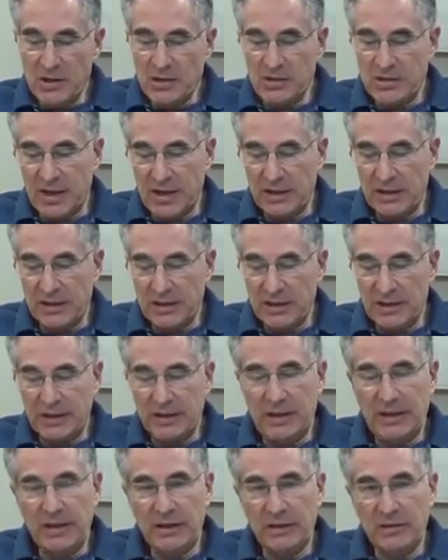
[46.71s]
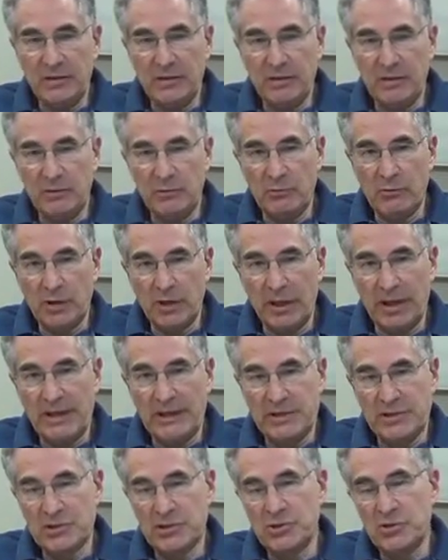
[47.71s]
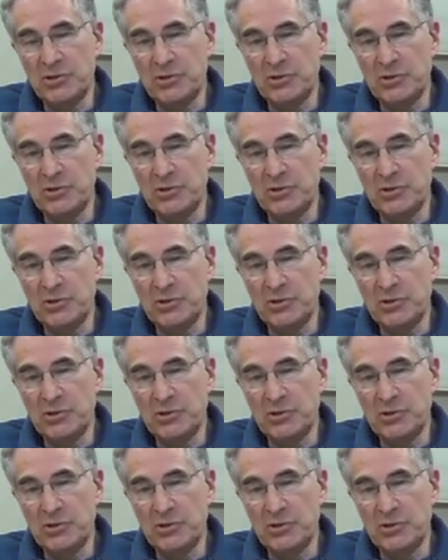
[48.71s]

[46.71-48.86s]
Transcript: Secondly, relates